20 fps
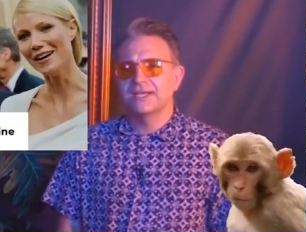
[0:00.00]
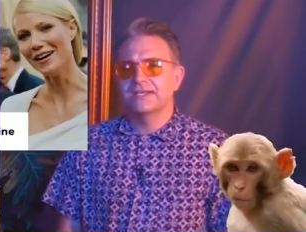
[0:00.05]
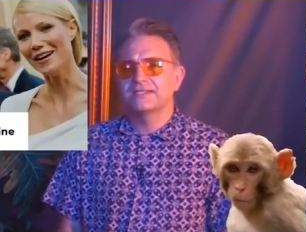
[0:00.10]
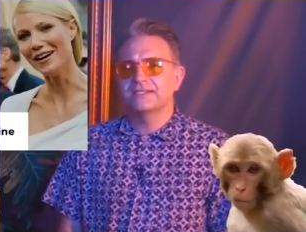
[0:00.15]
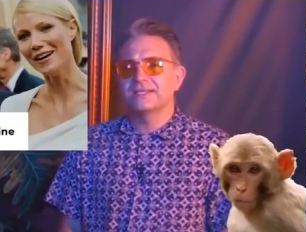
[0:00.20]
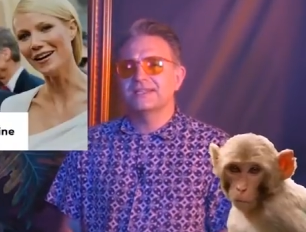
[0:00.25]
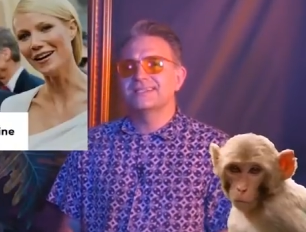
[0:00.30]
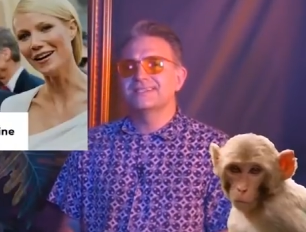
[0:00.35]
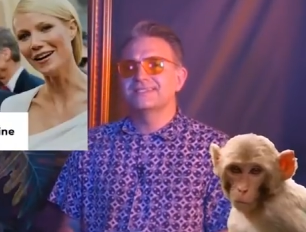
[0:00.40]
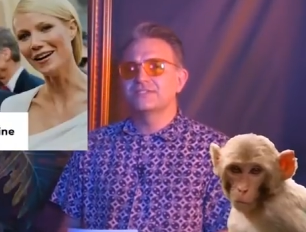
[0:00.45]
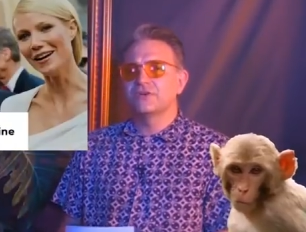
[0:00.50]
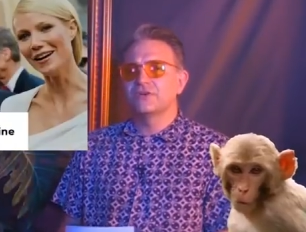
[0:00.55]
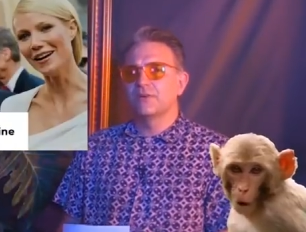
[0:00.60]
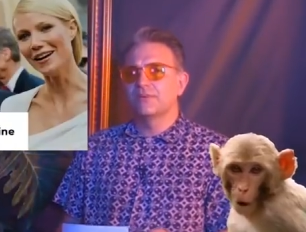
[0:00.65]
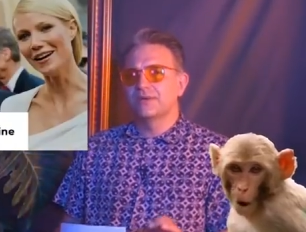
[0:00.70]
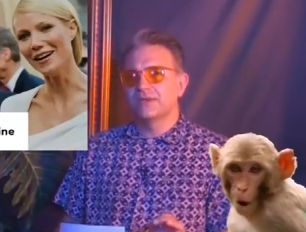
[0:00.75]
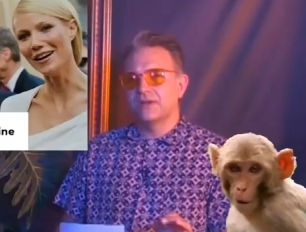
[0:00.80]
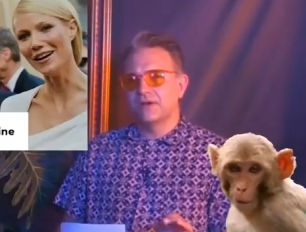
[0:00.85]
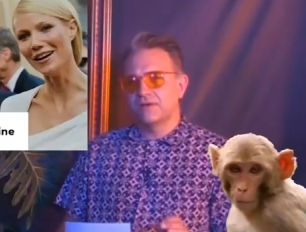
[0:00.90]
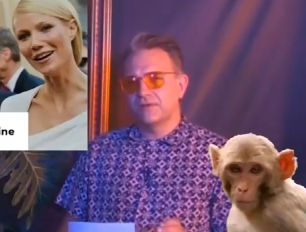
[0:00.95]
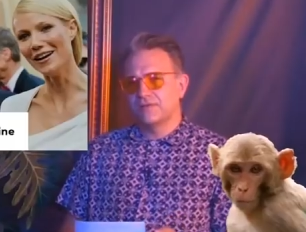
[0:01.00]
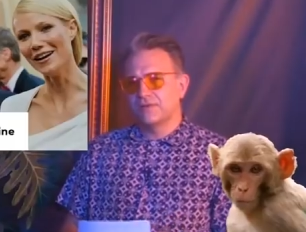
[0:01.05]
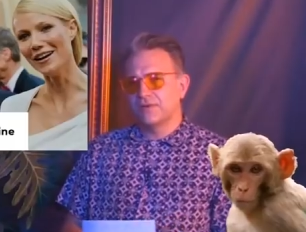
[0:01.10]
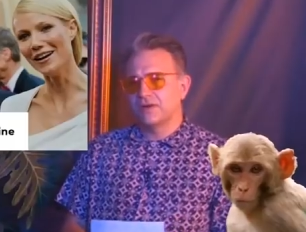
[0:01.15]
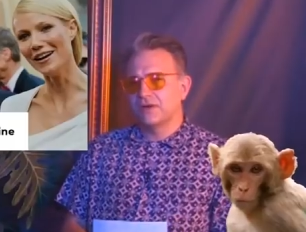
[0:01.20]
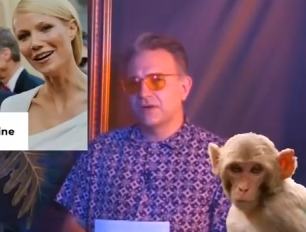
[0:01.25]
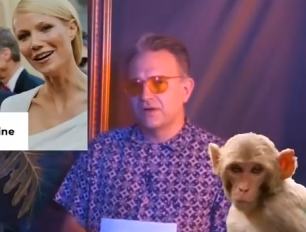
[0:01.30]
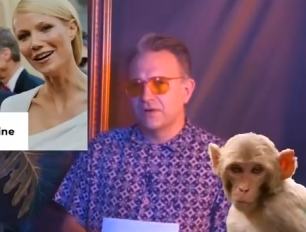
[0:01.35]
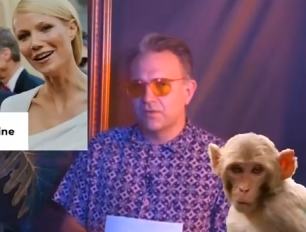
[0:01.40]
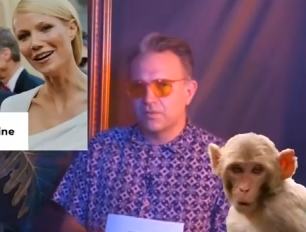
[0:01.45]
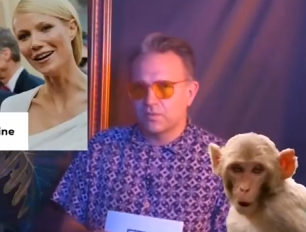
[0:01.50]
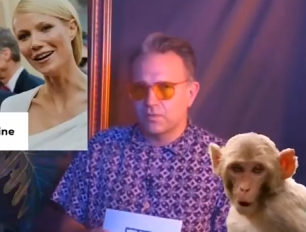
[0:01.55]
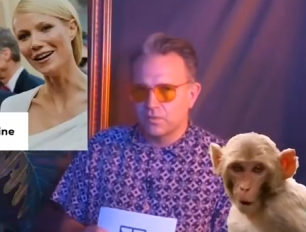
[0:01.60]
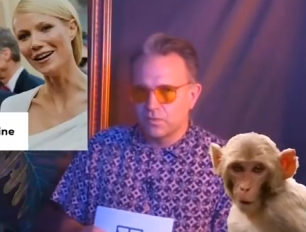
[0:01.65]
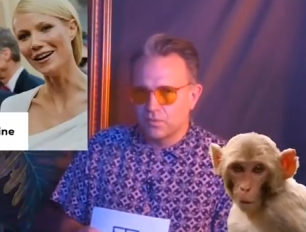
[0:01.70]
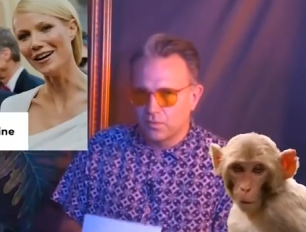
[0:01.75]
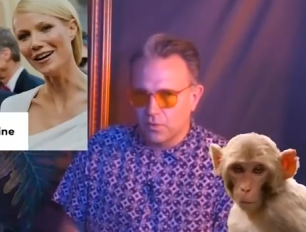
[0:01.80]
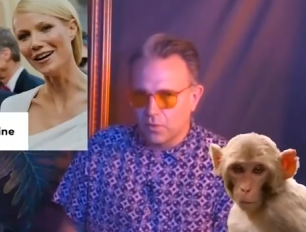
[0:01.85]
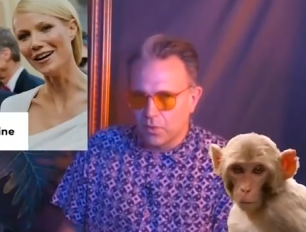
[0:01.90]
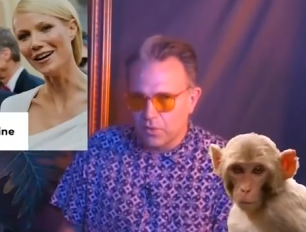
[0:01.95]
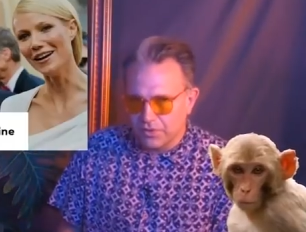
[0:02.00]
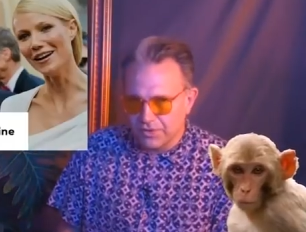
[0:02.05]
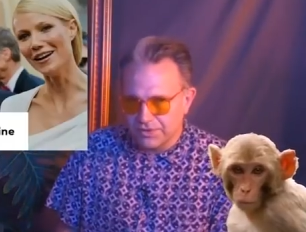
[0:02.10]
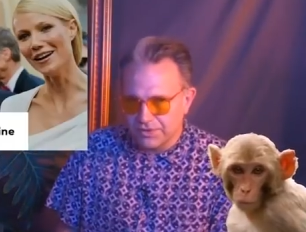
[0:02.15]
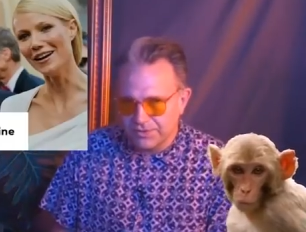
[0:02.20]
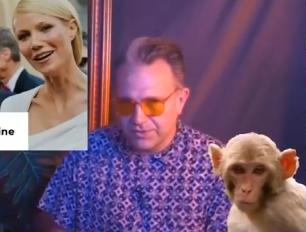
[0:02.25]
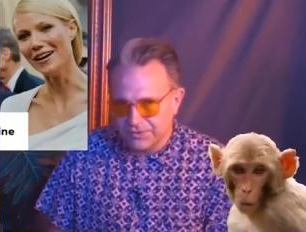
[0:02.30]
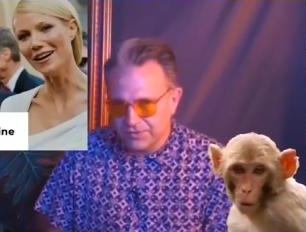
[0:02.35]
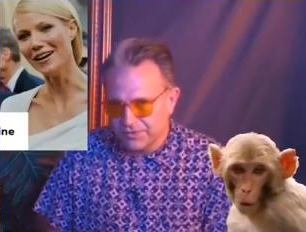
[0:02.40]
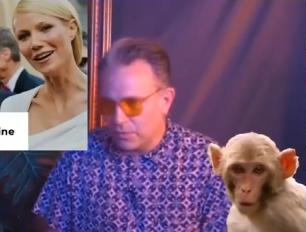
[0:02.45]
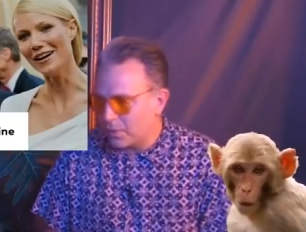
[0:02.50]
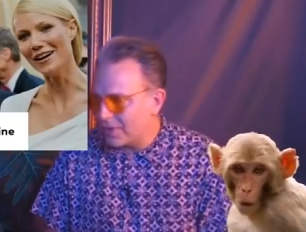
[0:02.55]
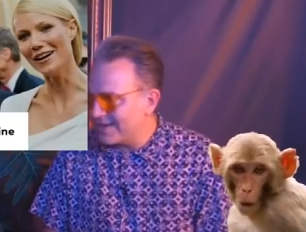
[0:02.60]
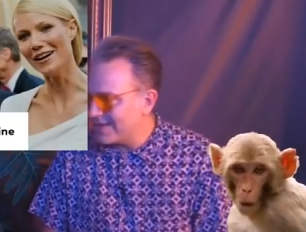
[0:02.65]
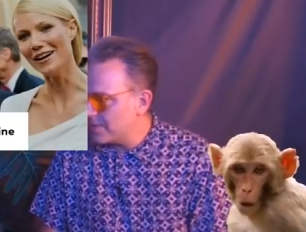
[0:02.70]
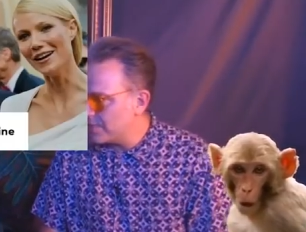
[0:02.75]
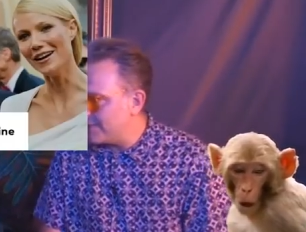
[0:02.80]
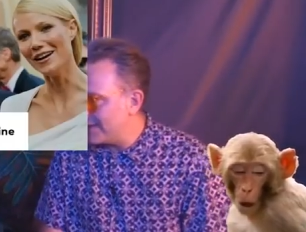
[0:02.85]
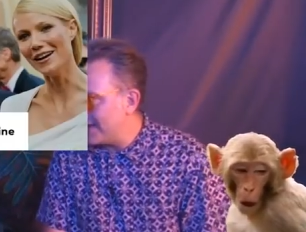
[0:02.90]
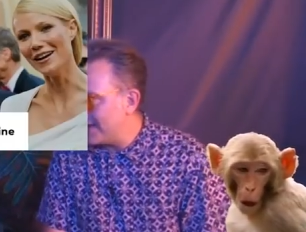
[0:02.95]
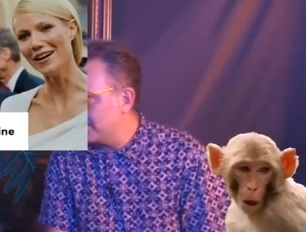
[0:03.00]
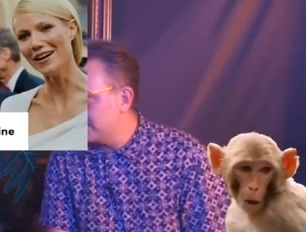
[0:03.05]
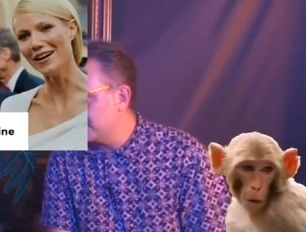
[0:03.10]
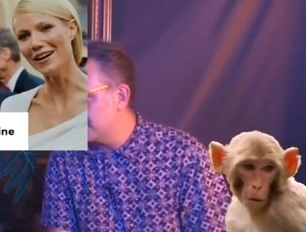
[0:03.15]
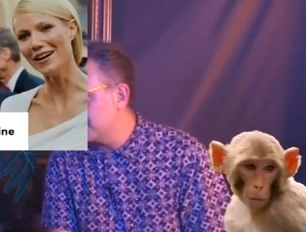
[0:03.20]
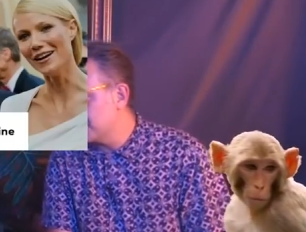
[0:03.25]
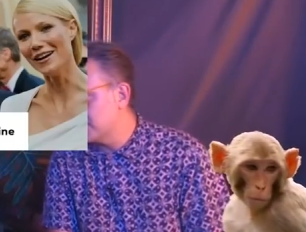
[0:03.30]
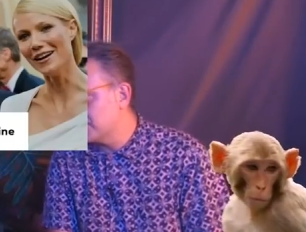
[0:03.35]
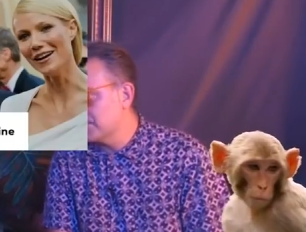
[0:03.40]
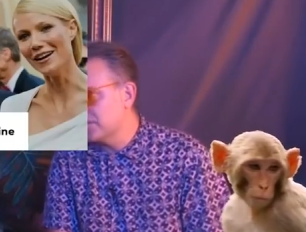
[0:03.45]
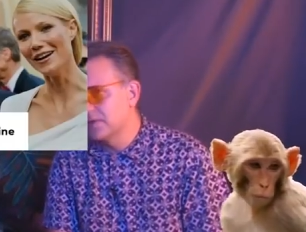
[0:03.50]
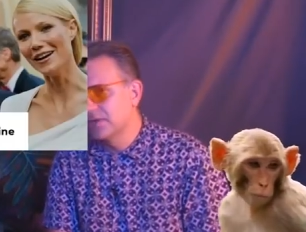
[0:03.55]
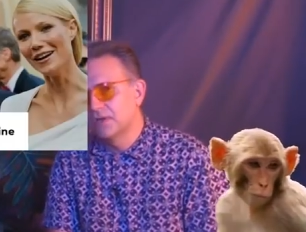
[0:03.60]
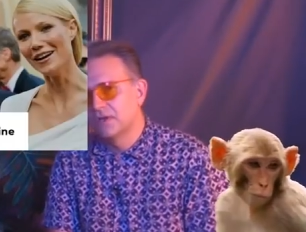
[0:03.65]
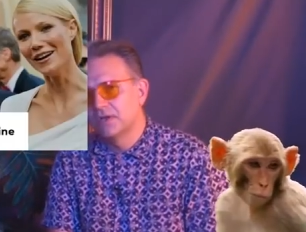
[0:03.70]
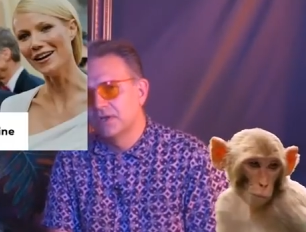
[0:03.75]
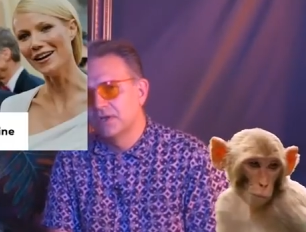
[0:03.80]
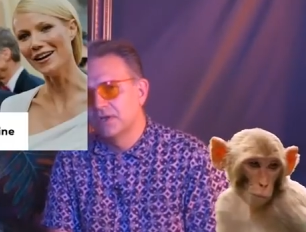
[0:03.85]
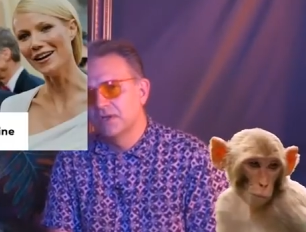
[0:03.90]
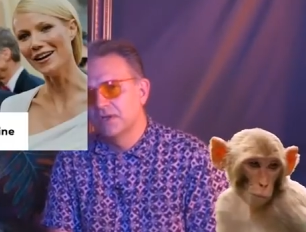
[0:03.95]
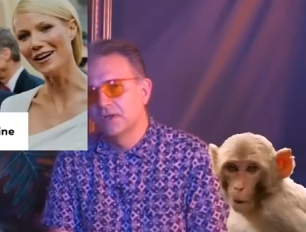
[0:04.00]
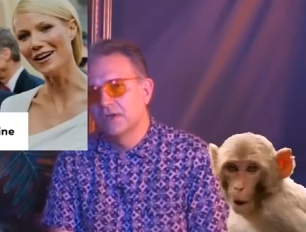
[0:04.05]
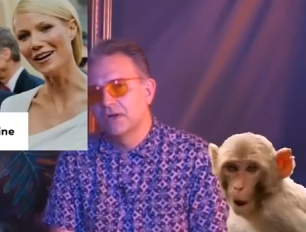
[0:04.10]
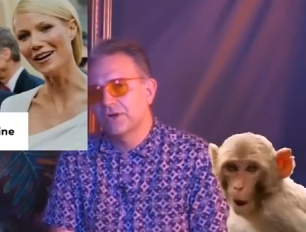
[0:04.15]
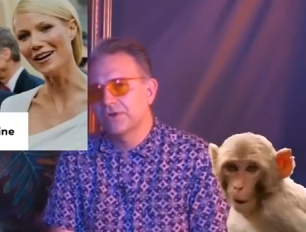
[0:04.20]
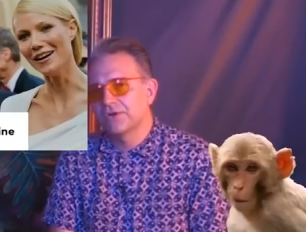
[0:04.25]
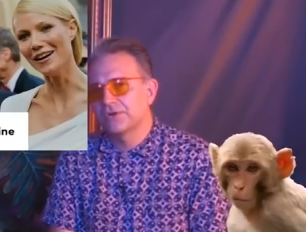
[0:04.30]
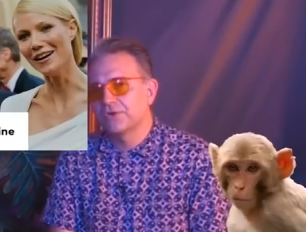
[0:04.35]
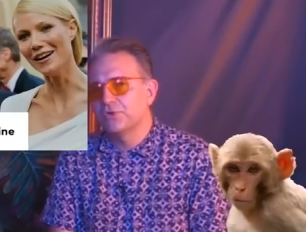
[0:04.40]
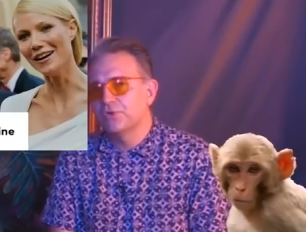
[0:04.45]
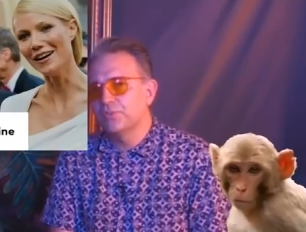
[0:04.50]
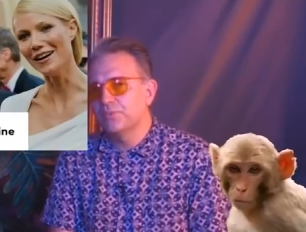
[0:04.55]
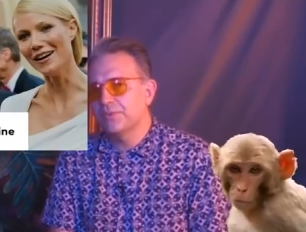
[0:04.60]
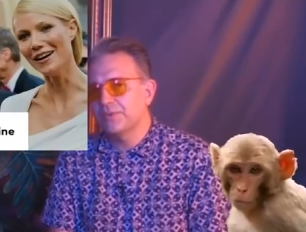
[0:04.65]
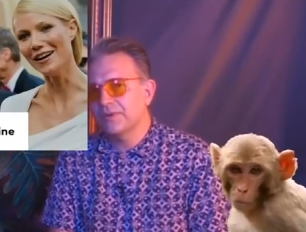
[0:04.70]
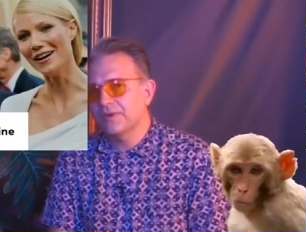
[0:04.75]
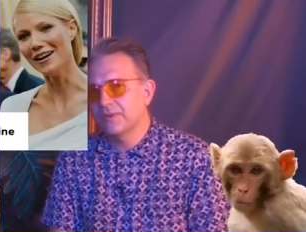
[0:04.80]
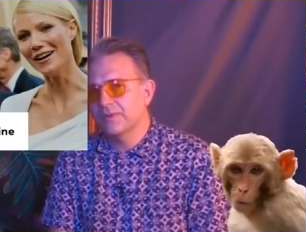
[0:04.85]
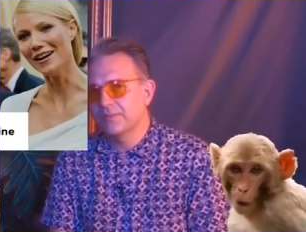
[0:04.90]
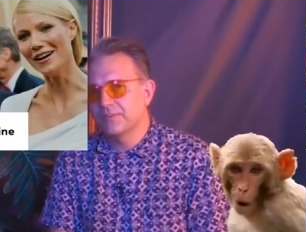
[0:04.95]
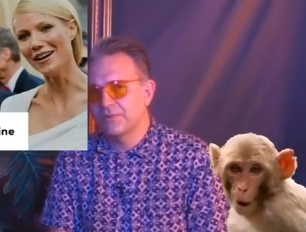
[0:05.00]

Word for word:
Speaker 1: tonight's installment of Roll the News. Gwyneth Paltrow, her Goop